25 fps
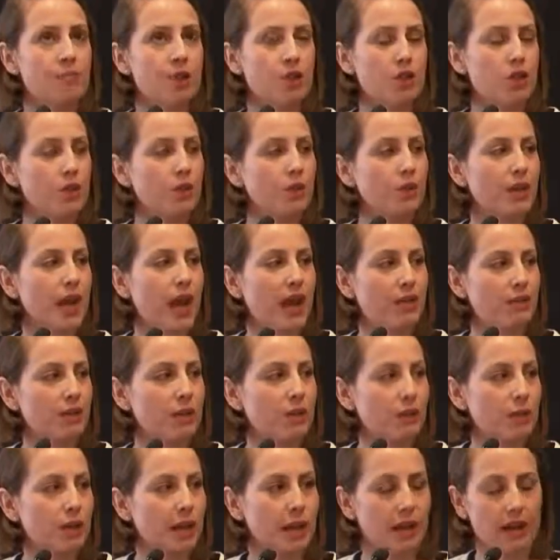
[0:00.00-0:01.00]
you could have a
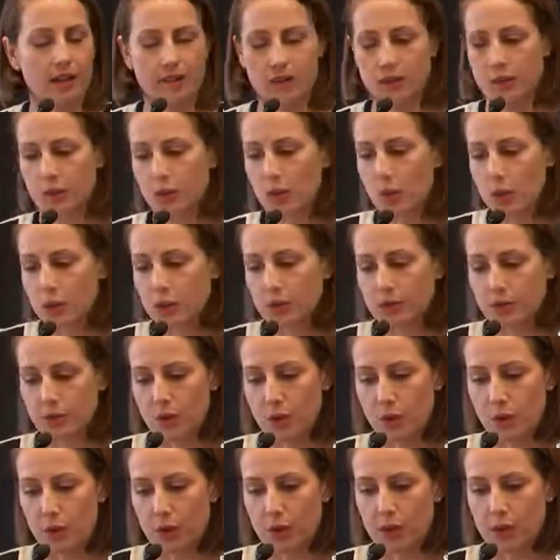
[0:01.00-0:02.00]
look at all of
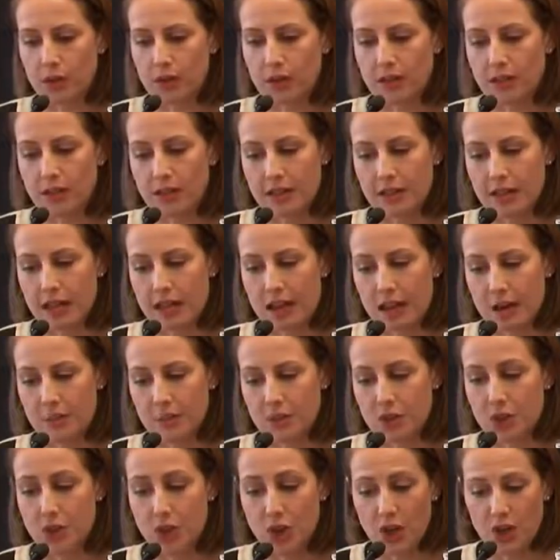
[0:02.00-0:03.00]
your
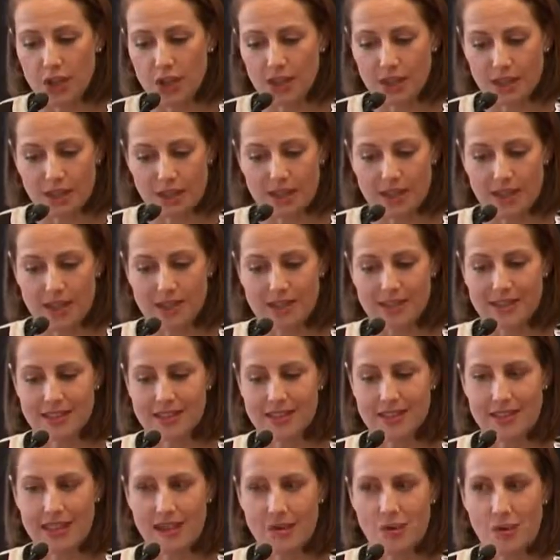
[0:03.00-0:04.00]
um, journalists and see